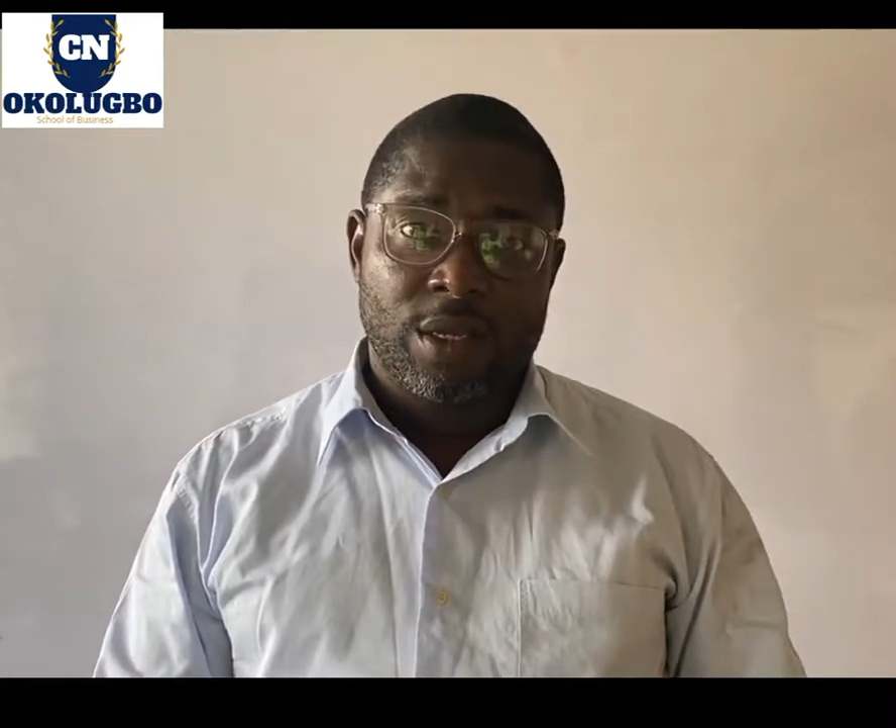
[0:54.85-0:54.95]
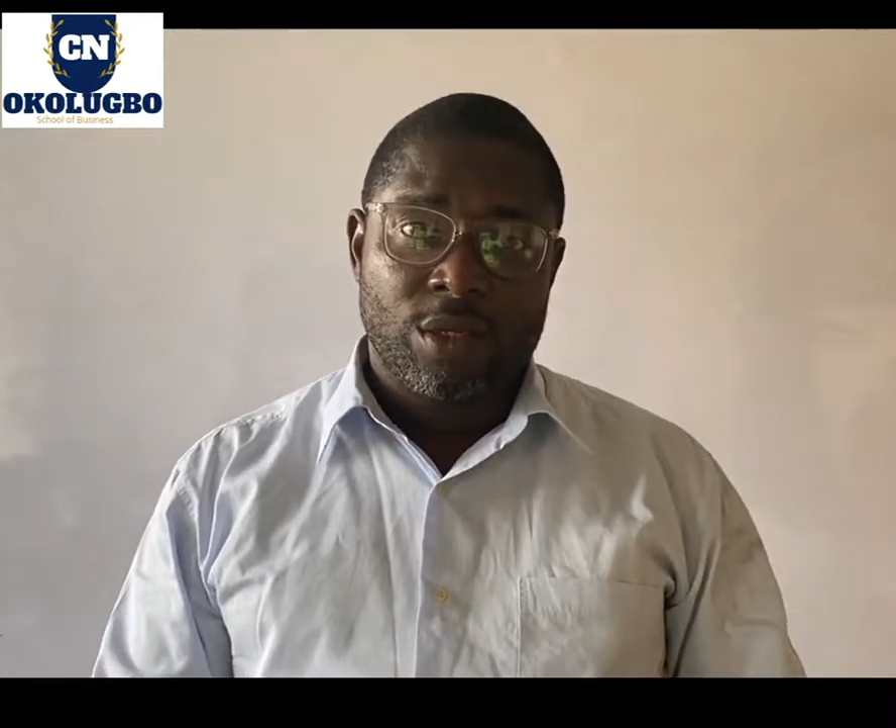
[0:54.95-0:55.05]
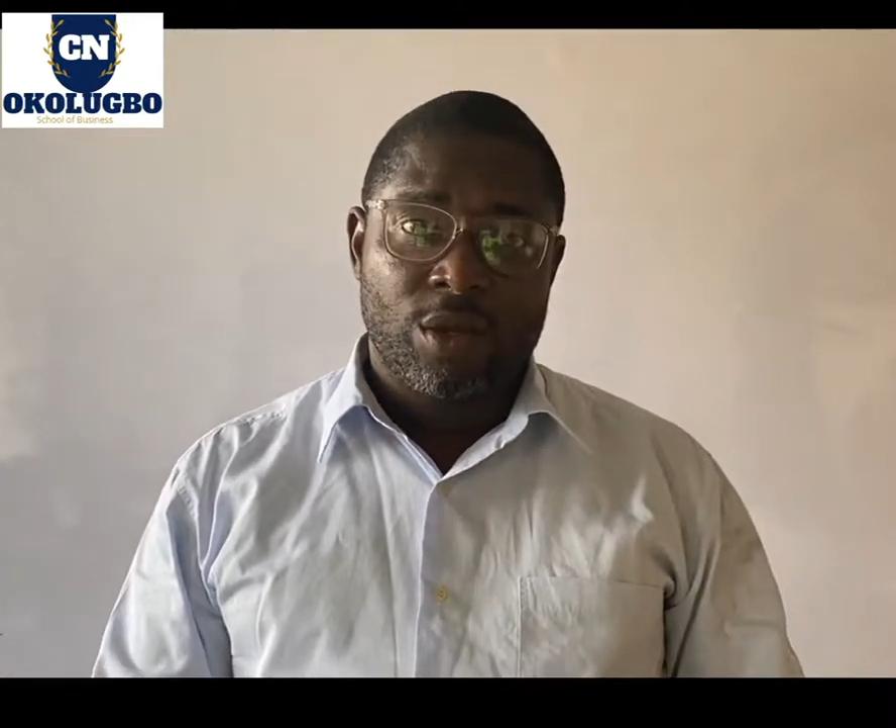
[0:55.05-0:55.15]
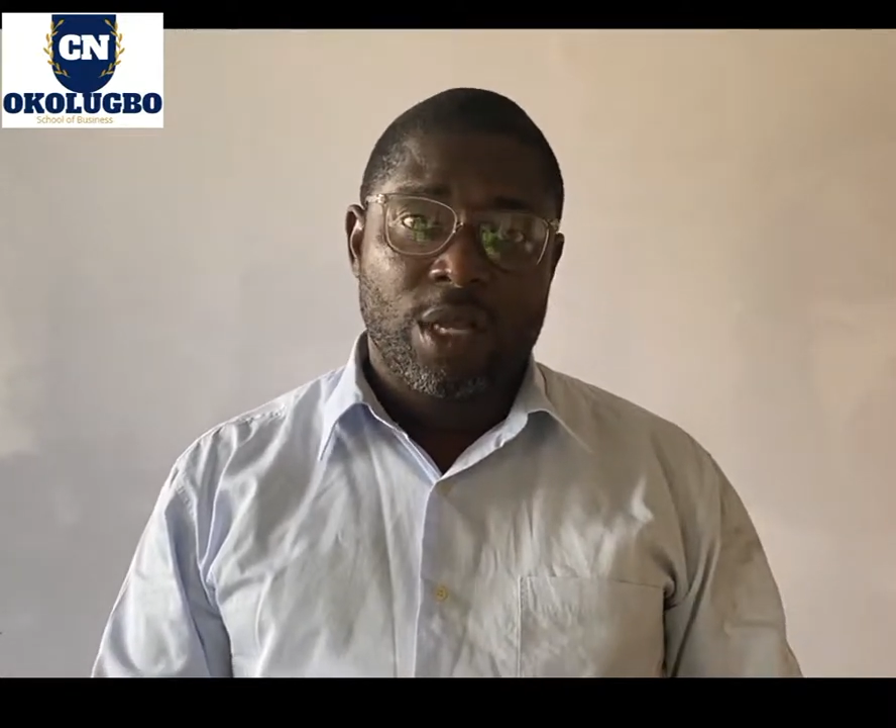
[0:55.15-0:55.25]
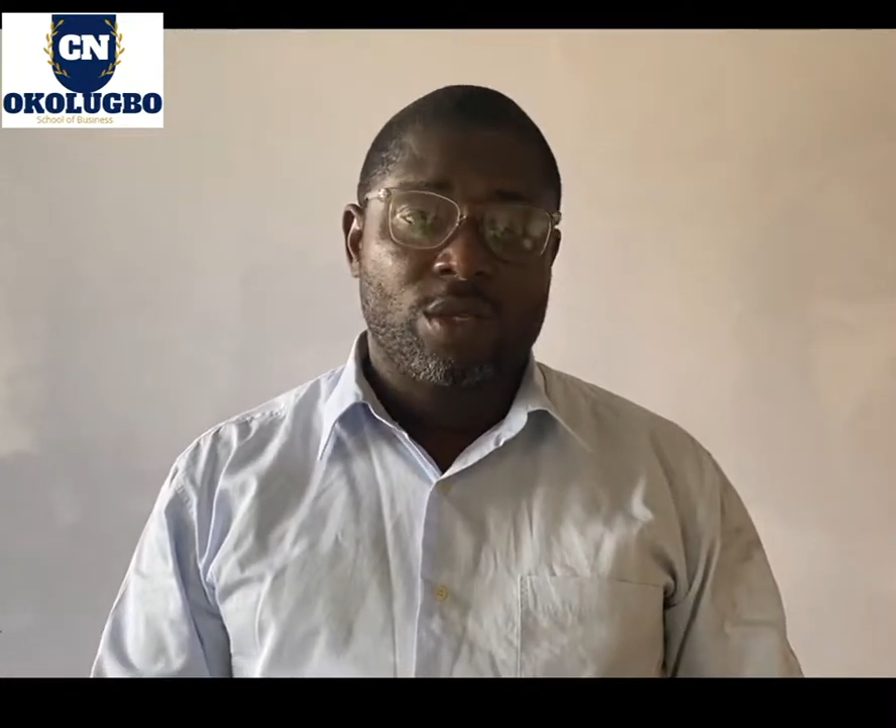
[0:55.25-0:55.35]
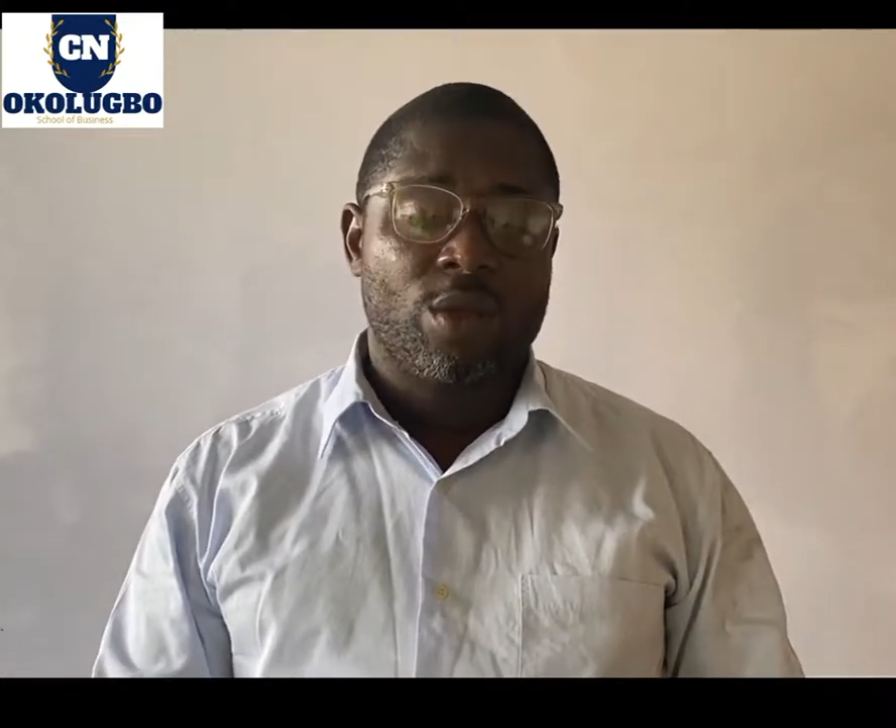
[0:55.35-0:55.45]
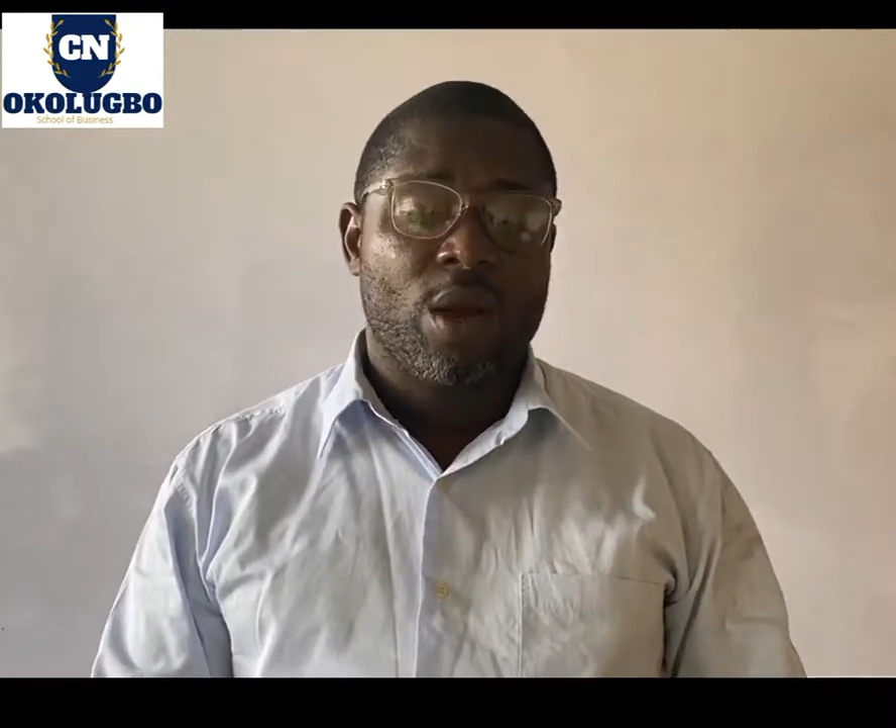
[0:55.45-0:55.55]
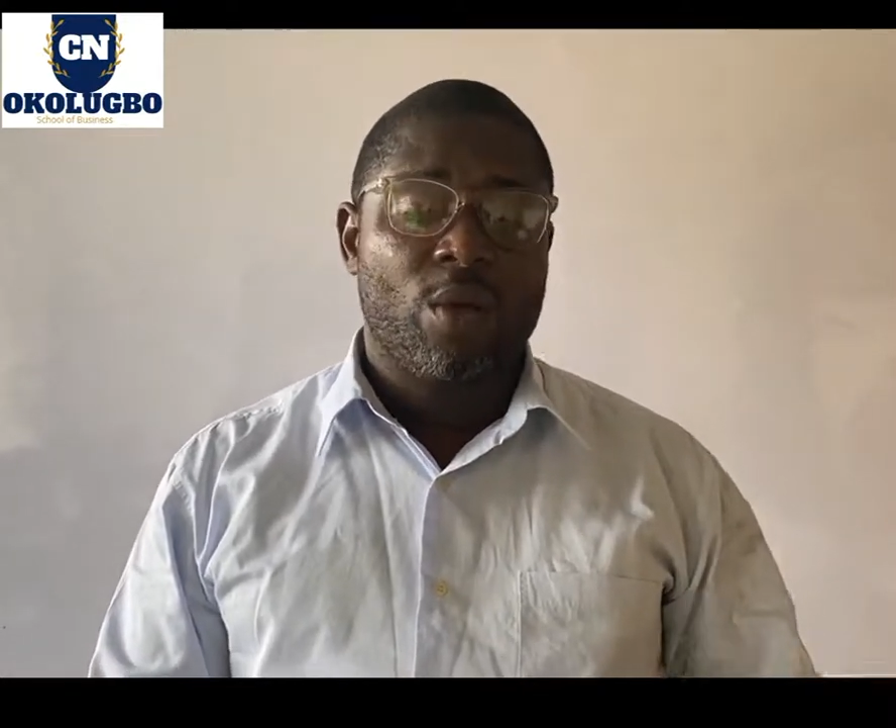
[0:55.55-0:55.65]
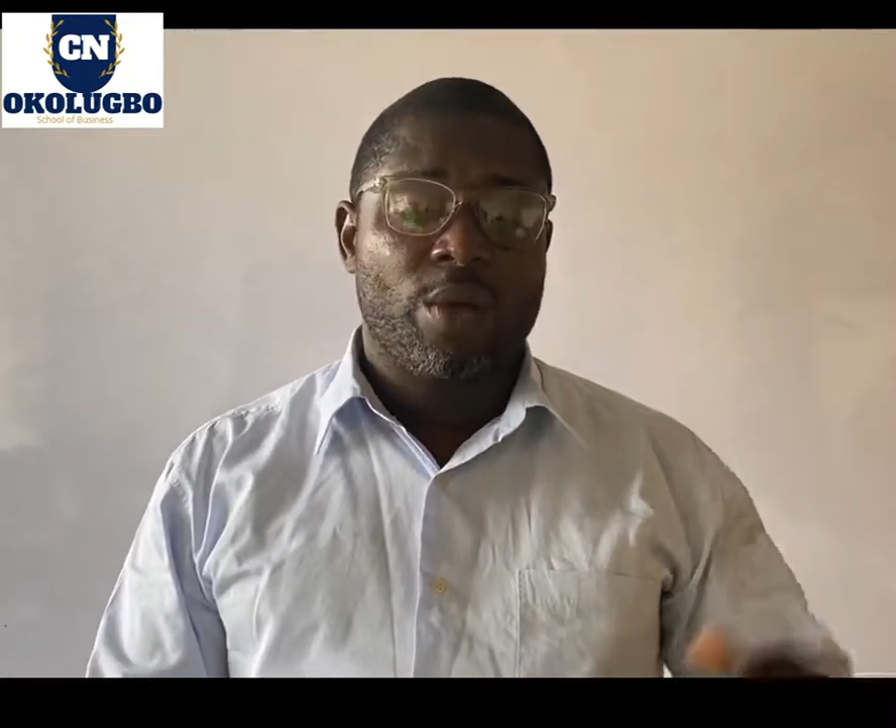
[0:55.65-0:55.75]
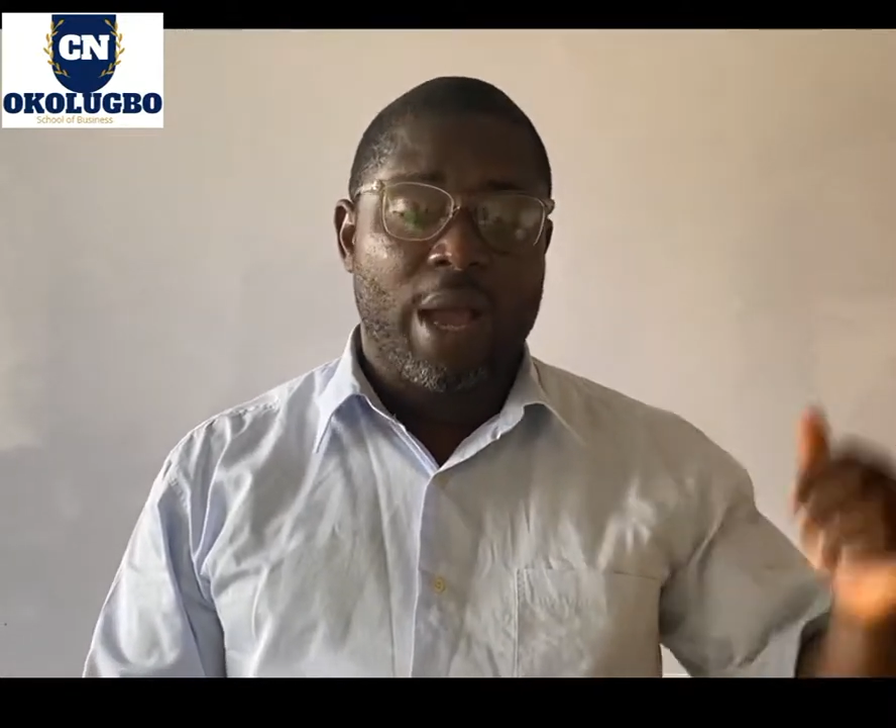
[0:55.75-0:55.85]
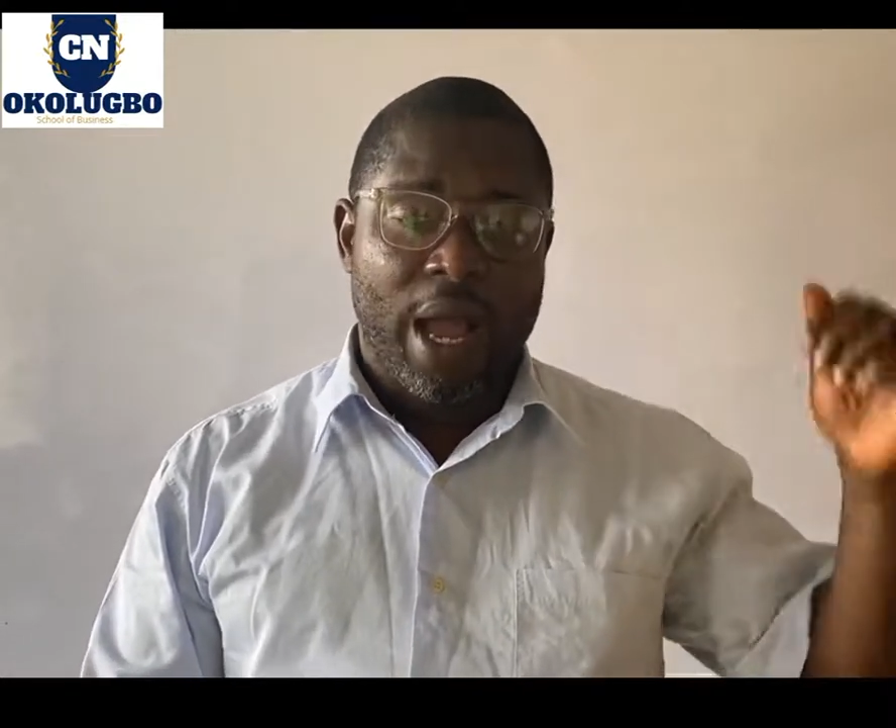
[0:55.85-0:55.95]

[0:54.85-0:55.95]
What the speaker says: So let's look at what we